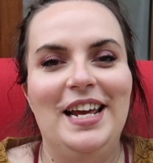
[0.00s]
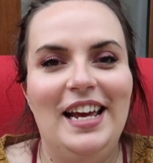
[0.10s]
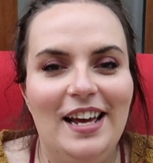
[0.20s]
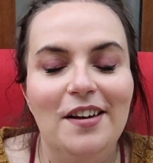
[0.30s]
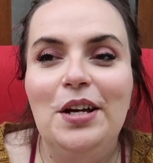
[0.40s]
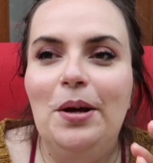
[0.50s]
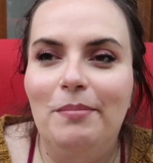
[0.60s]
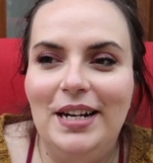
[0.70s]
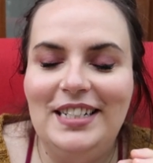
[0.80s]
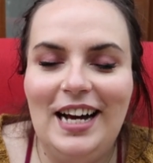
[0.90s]
here
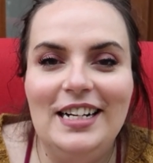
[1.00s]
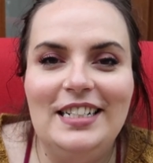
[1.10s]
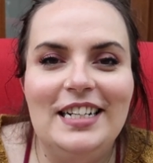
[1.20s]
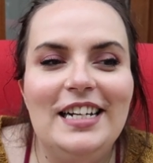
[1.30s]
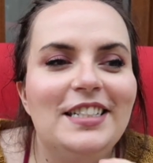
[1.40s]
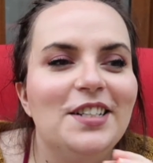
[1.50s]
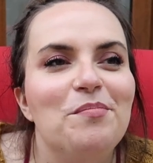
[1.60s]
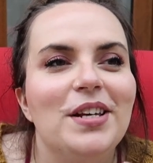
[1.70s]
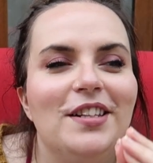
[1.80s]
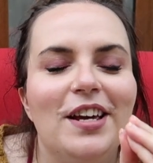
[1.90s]
mentality,
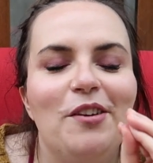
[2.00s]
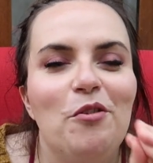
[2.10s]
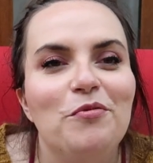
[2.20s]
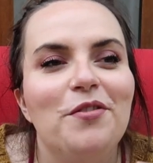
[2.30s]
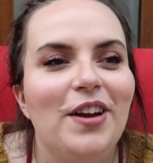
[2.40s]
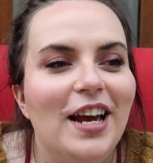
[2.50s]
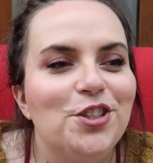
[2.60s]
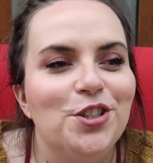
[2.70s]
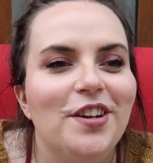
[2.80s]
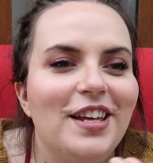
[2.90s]
something that on
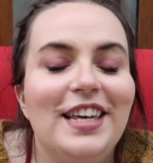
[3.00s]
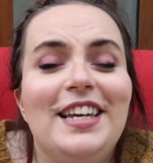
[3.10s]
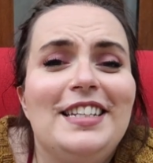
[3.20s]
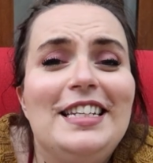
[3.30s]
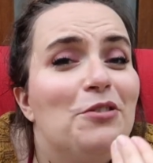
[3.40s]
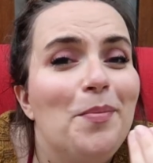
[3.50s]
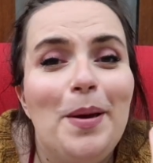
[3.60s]
reflection I think is a little